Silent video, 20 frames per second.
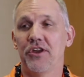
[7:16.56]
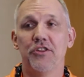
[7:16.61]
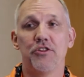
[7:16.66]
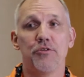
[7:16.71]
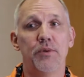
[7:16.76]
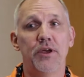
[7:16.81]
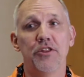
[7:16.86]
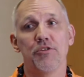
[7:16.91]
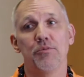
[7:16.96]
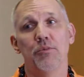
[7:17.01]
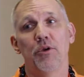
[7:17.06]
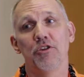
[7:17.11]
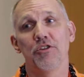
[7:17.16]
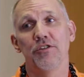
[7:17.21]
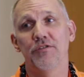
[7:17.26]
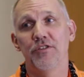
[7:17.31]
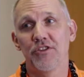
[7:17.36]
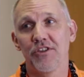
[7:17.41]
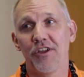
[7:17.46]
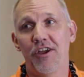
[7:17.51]
spends
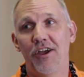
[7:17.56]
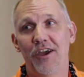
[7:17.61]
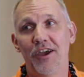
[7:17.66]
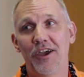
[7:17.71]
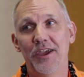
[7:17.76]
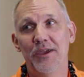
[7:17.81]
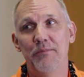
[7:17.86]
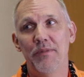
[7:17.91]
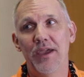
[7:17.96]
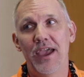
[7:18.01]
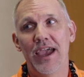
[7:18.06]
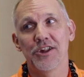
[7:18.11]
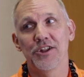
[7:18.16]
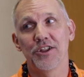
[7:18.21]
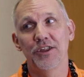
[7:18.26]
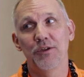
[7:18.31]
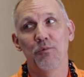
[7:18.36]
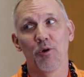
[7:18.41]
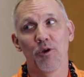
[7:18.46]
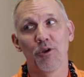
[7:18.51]
most of his time
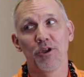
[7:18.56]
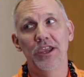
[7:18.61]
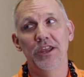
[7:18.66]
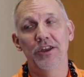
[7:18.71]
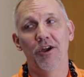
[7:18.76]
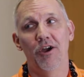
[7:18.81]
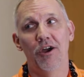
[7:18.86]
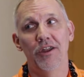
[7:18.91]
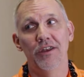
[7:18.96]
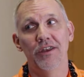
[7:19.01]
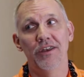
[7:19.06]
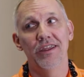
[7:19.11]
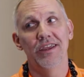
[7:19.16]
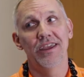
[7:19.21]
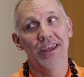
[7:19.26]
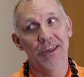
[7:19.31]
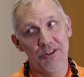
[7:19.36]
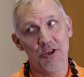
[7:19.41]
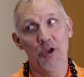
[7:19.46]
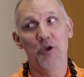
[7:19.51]
actually working on
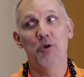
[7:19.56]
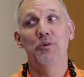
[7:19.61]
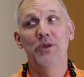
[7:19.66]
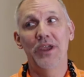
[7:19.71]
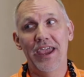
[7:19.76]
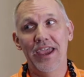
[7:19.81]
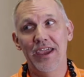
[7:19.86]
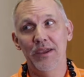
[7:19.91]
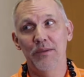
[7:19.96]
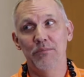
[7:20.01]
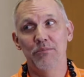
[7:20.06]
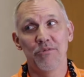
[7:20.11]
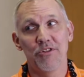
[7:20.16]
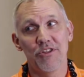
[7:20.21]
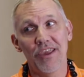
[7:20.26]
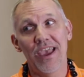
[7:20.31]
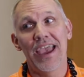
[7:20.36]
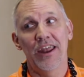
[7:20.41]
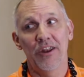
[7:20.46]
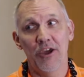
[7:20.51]
his own
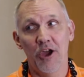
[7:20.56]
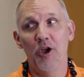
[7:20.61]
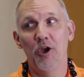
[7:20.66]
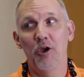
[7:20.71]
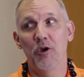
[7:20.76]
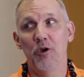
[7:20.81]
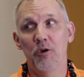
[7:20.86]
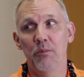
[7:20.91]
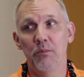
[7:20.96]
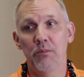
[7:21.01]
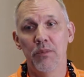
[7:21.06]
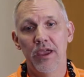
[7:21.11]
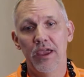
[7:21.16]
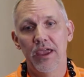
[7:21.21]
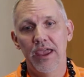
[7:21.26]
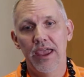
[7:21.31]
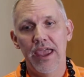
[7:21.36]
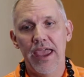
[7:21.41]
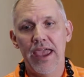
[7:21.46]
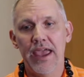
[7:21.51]
games at home,
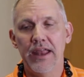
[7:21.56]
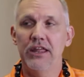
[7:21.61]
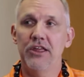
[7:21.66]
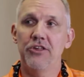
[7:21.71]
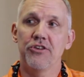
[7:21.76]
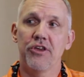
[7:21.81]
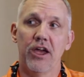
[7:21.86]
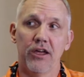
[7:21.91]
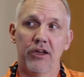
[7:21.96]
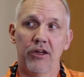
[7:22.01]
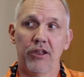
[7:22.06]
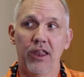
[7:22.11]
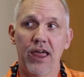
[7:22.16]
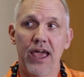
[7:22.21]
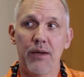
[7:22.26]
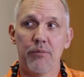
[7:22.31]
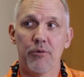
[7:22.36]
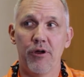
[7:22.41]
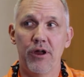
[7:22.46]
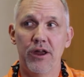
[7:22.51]
and he's got
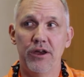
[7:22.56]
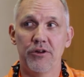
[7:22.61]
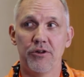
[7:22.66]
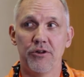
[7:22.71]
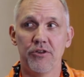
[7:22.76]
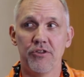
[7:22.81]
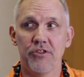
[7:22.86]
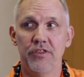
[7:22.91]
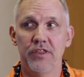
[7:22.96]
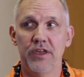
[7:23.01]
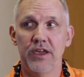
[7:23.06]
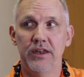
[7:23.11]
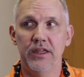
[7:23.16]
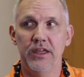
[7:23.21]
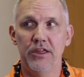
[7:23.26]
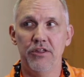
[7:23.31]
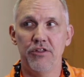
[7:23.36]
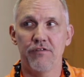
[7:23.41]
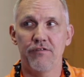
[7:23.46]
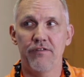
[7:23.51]
collaborators that
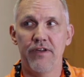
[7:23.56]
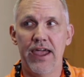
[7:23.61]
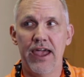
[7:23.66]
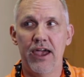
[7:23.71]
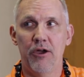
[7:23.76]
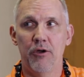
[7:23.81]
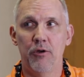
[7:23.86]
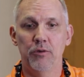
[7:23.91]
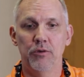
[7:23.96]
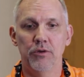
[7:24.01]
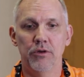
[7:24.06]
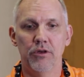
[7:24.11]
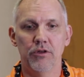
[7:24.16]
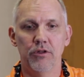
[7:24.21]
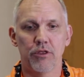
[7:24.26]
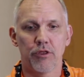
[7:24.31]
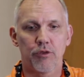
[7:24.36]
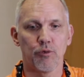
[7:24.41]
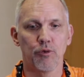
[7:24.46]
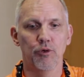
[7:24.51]
he's found
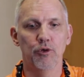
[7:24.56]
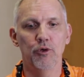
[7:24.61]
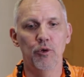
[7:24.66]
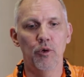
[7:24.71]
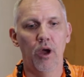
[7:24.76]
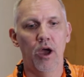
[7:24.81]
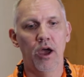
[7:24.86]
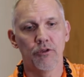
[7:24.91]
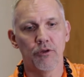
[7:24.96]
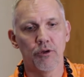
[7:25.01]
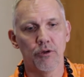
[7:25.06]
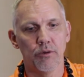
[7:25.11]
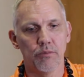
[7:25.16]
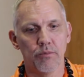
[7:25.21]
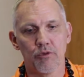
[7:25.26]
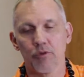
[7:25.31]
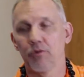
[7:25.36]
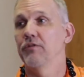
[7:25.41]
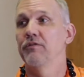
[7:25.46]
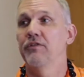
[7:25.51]
through other
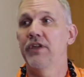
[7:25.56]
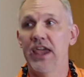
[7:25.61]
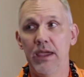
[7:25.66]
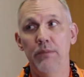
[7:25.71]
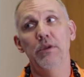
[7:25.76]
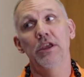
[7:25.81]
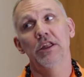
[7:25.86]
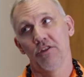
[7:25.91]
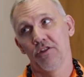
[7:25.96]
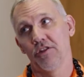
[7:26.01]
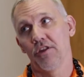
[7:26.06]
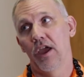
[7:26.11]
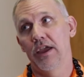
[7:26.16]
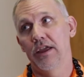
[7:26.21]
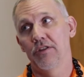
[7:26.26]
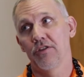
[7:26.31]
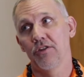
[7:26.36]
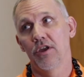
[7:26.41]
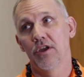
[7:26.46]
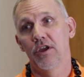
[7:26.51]
sort of gaming
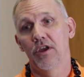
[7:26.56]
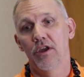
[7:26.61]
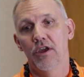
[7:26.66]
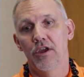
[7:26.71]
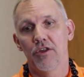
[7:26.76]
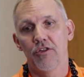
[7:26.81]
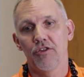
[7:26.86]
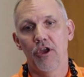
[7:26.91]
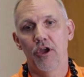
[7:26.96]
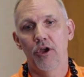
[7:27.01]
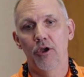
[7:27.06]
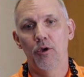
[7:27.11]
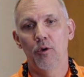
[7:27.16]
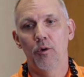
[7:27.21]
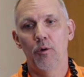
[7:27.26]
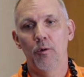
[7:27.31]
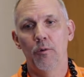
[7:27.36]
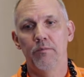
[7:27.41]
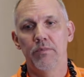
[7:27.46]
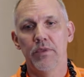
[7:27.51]
sites.
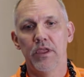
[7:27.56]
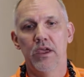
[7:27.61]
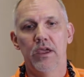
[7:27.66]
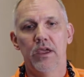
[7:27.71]
So